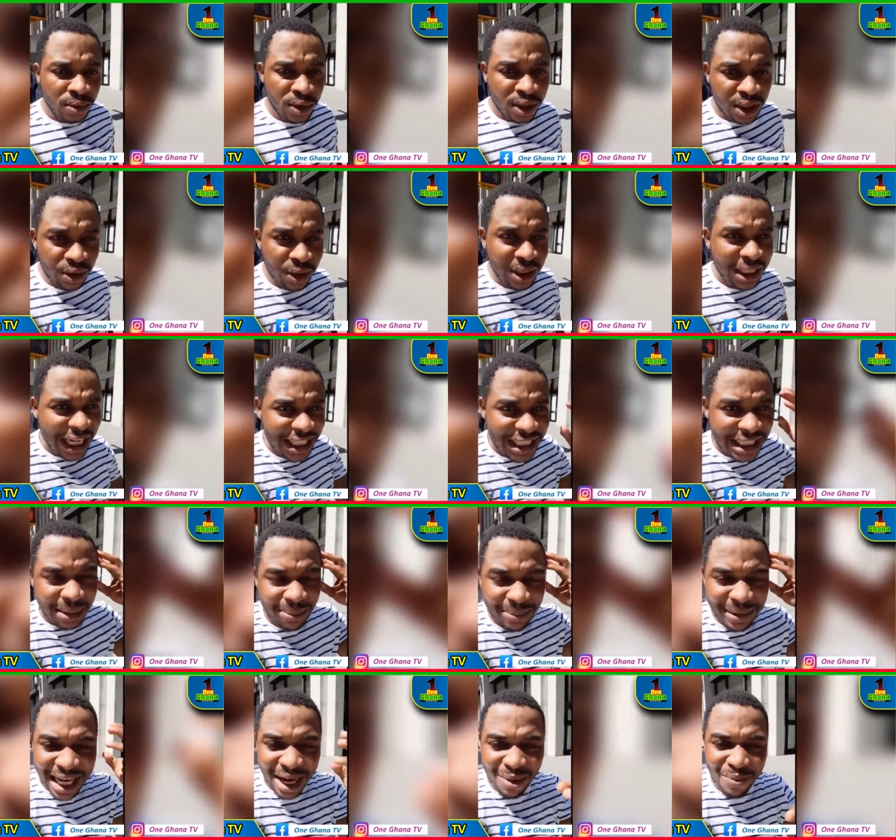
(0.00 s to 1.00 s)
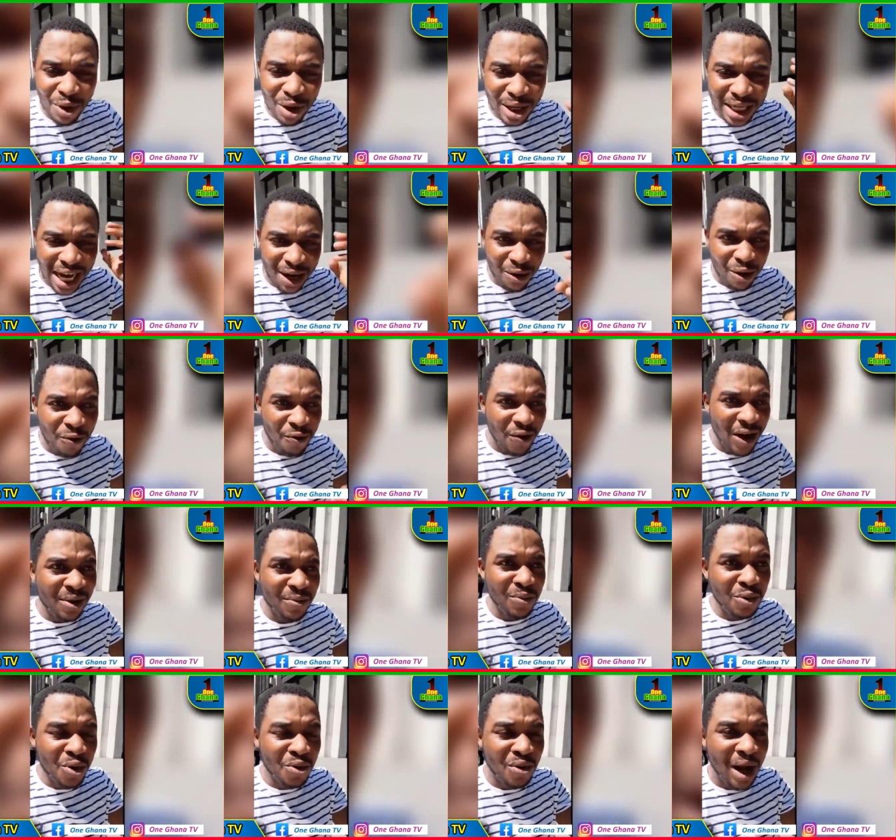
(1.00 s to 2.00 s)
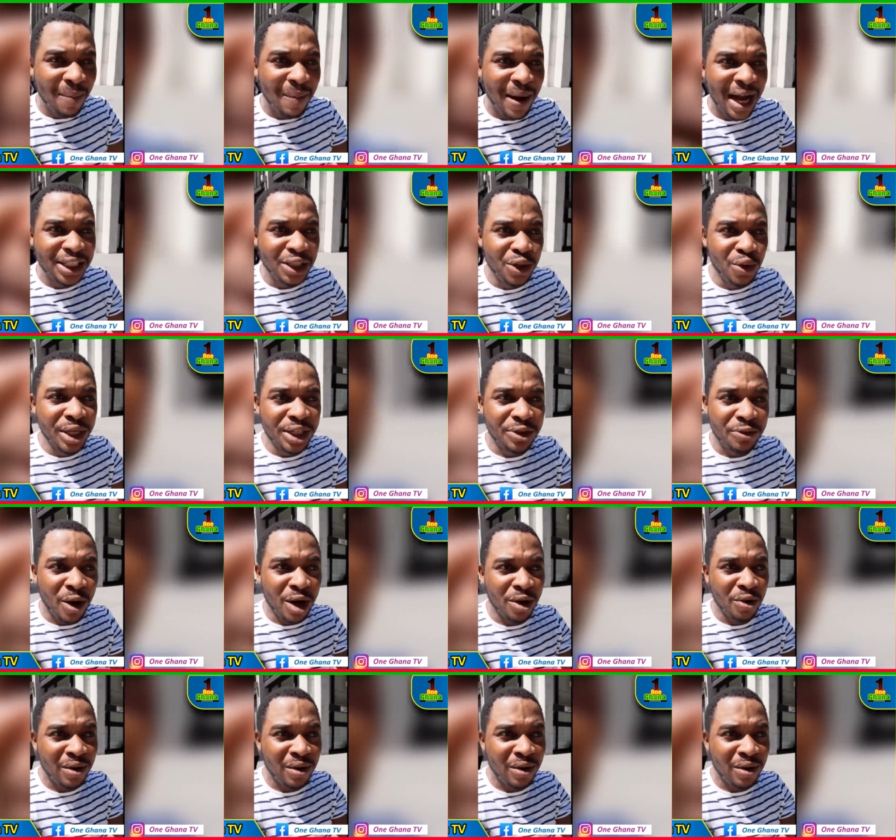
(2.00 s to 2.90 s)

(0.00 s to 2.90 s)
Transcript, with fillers: Tija Jimmy Abronia Kofani Buka about Jewish for no